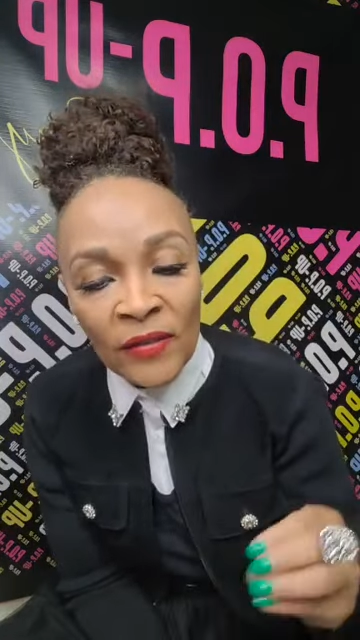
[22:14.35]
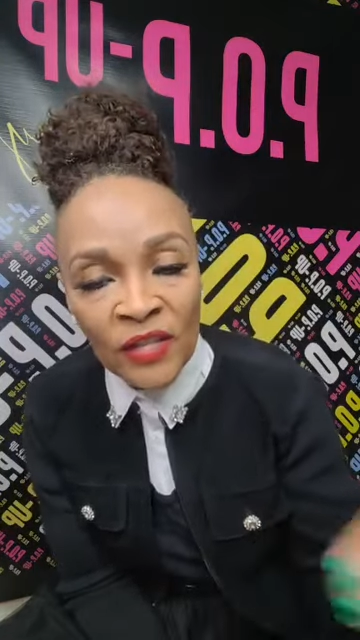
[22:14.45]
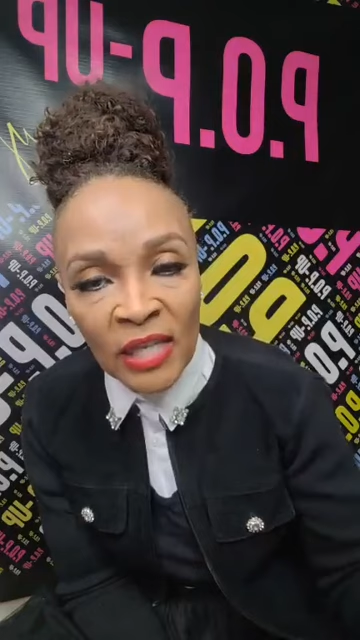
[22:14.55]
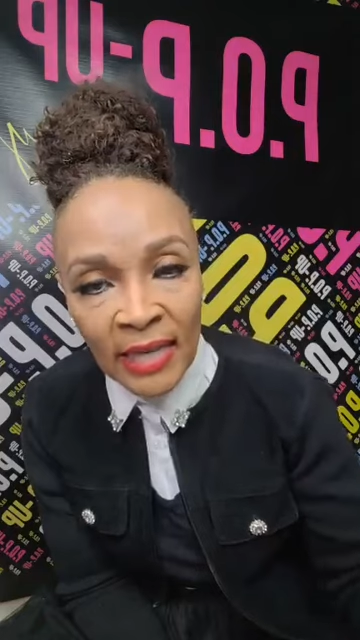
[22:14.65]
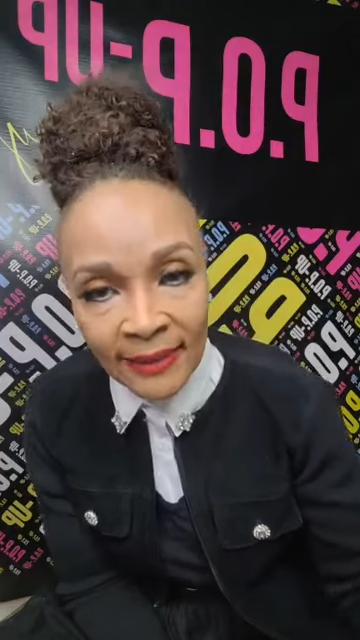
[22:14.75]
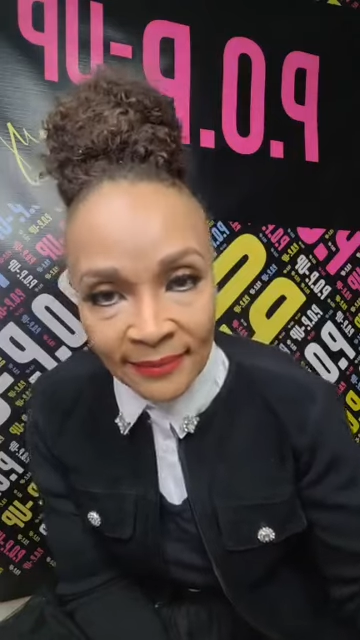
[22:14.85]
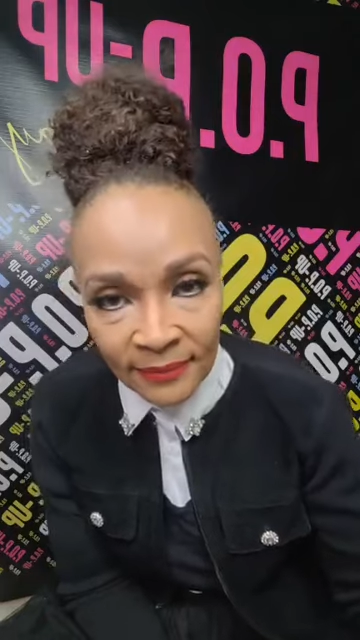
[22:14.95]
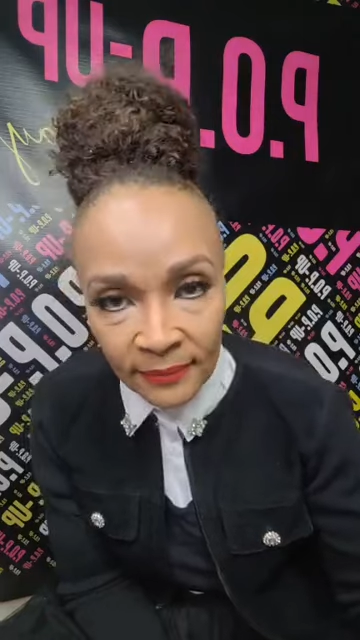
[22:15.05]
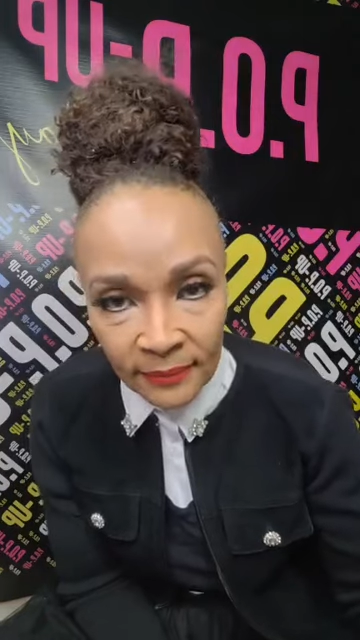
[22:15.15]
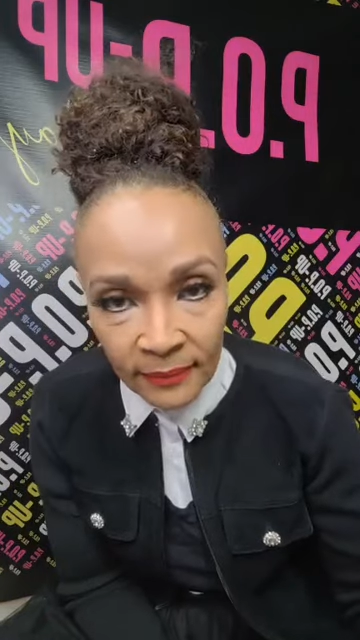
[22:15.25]
sin.
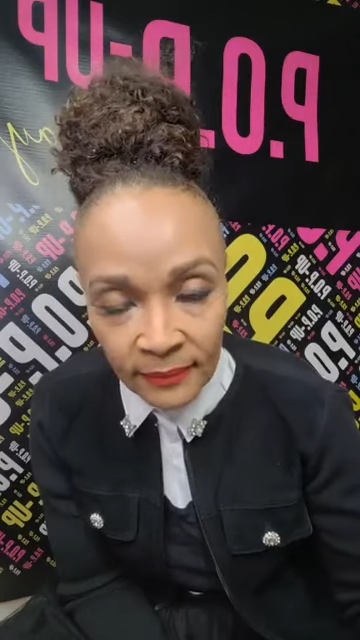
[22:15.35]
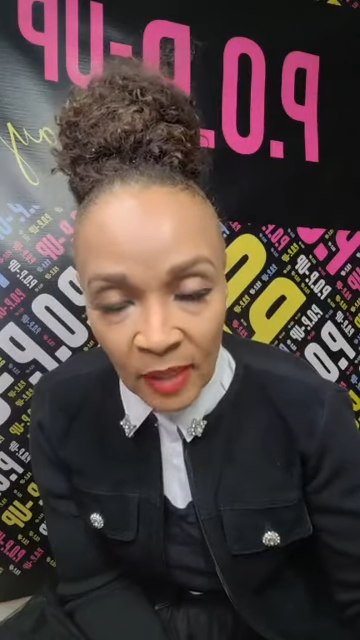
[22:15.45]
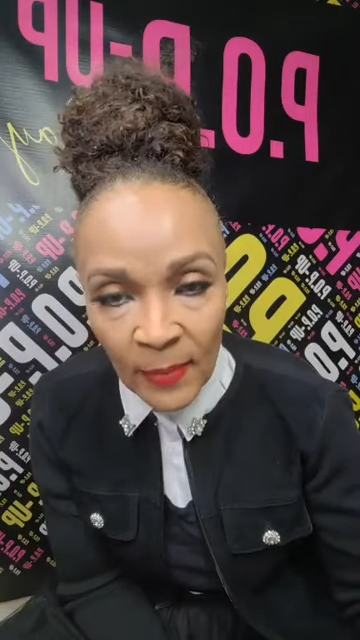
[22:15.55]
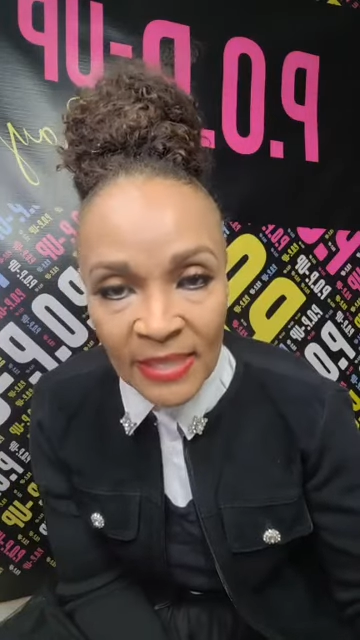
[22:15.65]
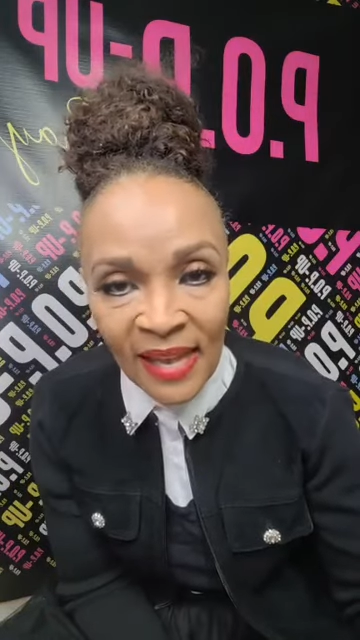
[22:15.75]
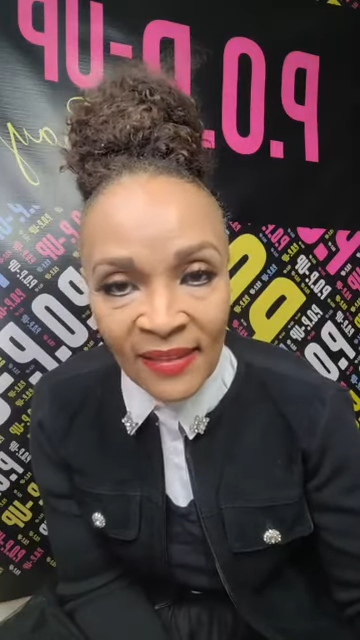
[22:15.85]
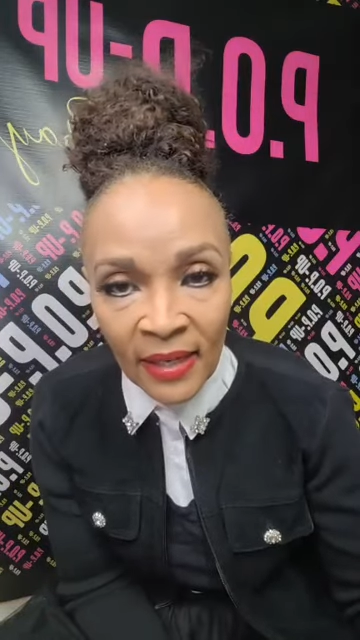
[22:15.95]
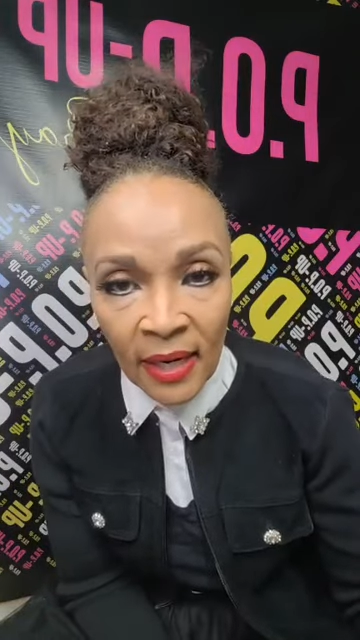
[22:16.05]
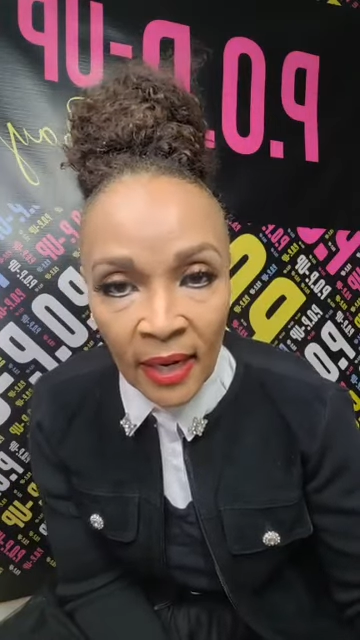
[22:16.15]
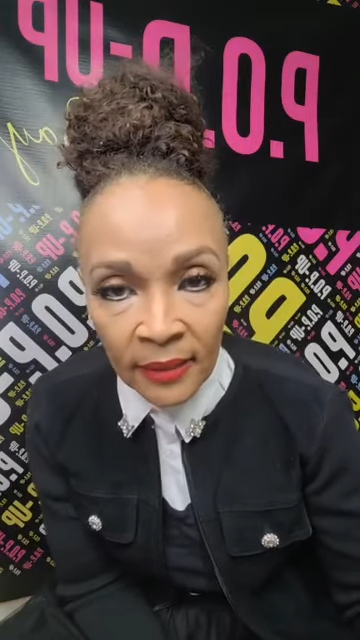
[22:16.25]
Let me say that
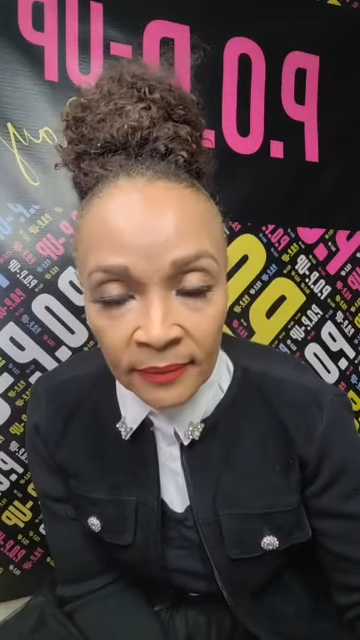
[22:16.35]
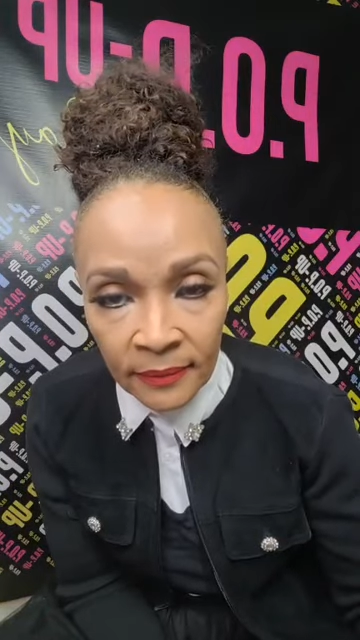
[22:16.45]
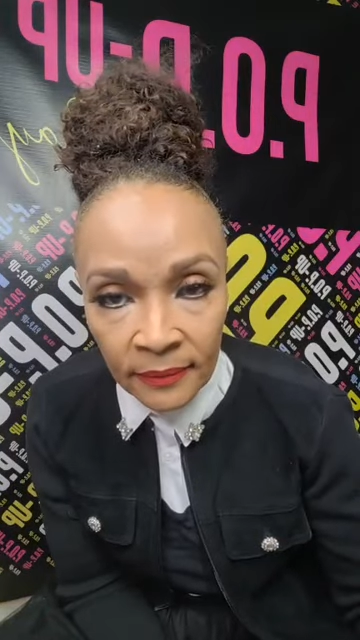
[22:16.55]
again.